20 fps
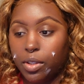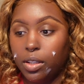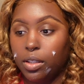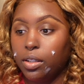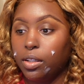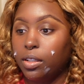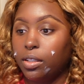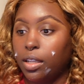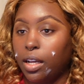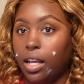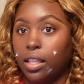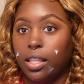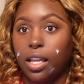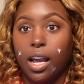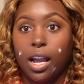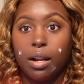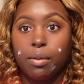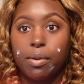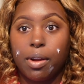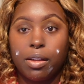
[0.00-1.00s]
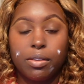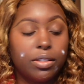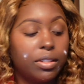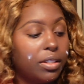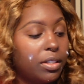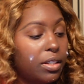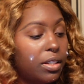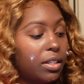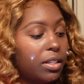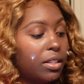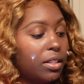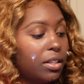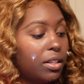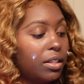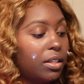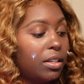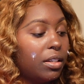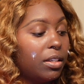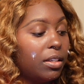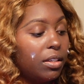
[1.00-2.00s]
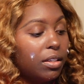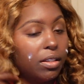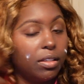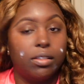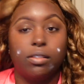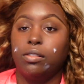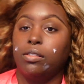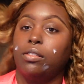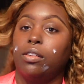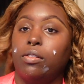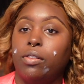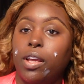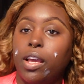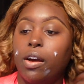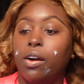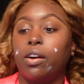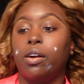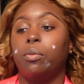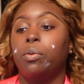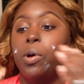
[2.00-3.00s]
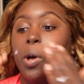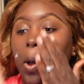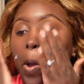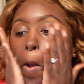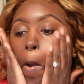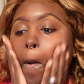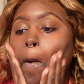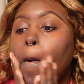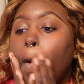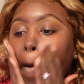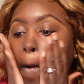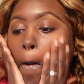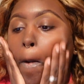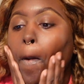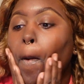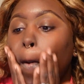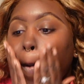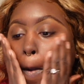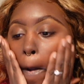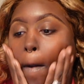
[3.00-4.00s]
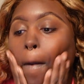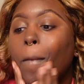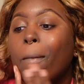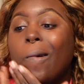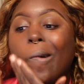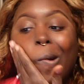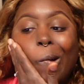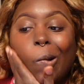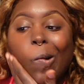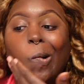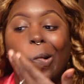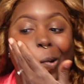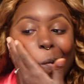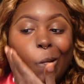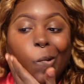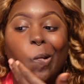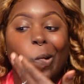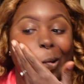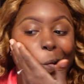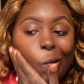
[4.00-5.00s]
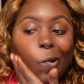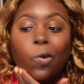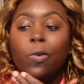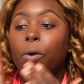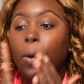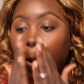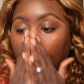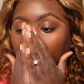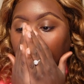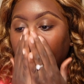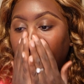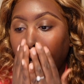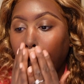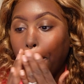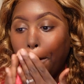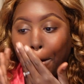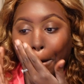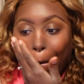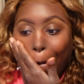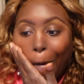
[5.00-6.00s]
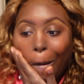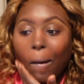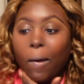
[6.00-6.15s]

Got the eyebrows done. So now I can put a little cream on.